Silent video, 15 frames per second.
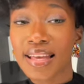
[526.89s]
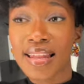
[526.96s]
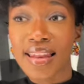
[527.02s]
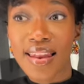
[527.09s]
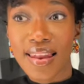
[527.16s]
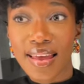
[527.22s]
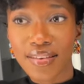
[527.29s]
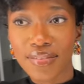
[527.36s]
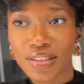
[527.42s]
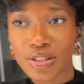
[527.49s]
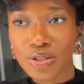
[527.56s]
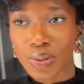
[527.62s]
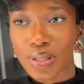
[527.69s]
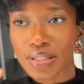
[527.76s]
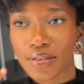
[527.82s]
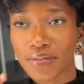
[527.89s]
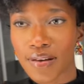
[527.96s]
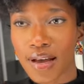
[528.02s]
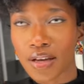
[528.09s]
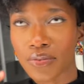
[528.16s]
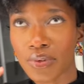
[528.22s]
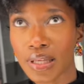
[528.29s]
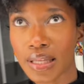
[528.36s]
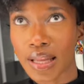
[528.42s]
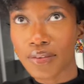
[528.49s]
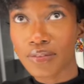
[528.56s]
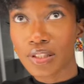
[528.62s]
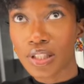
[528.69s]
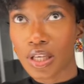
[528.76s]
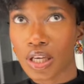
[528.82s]
11.25. We
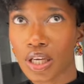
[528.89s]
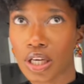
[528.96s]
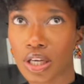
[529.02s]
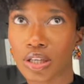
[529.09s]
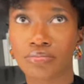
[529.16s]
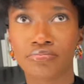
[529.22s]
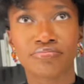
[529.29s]
left here,